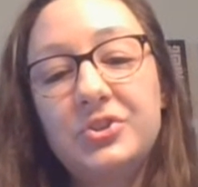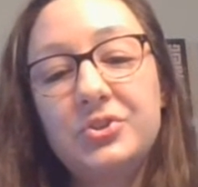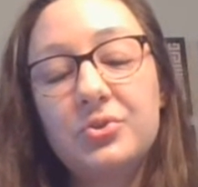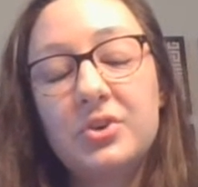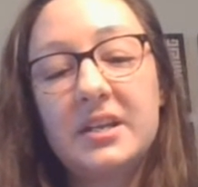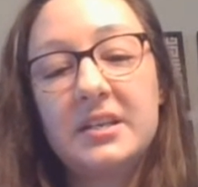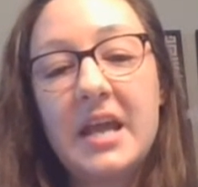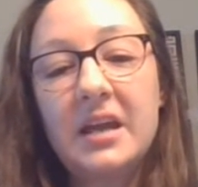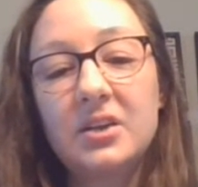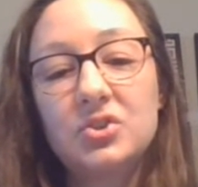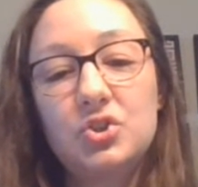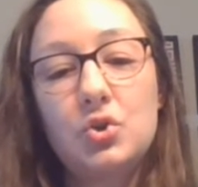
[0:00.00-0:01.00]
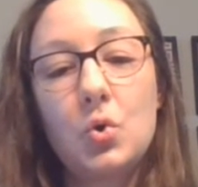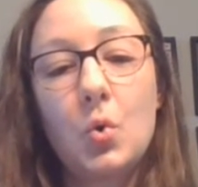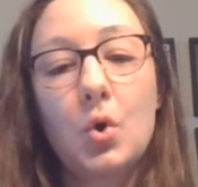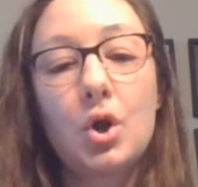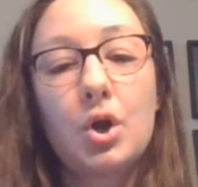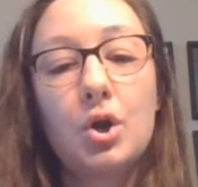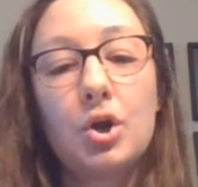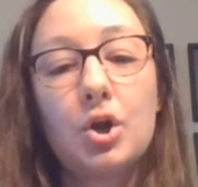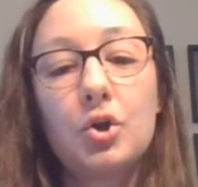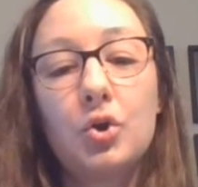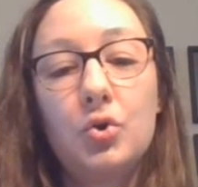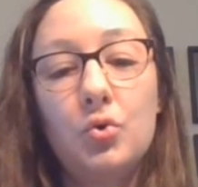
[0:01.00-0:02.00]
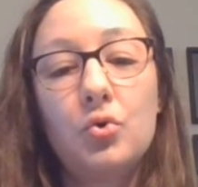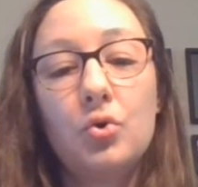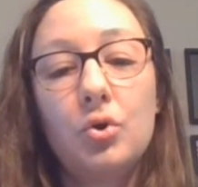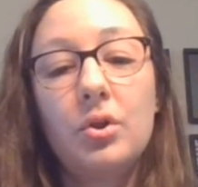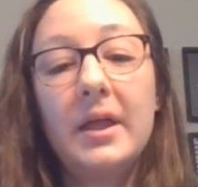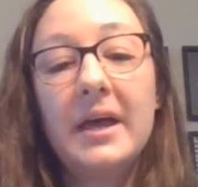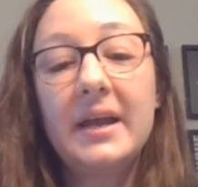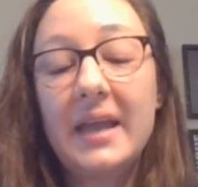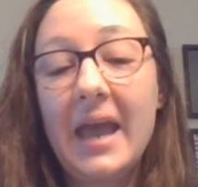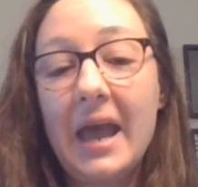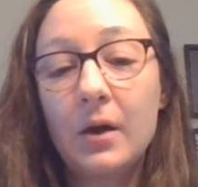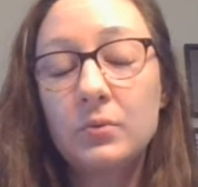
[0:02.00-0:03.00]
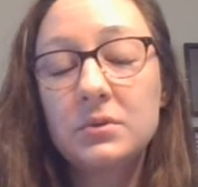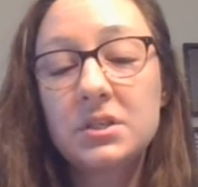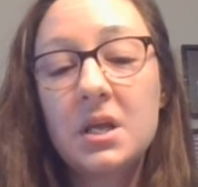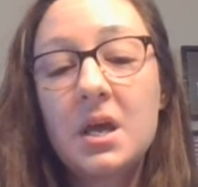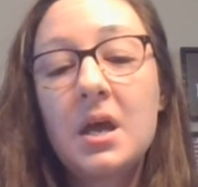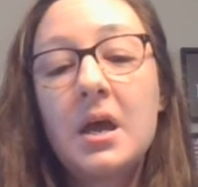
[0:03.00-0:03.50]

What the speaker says: to connect your Google account.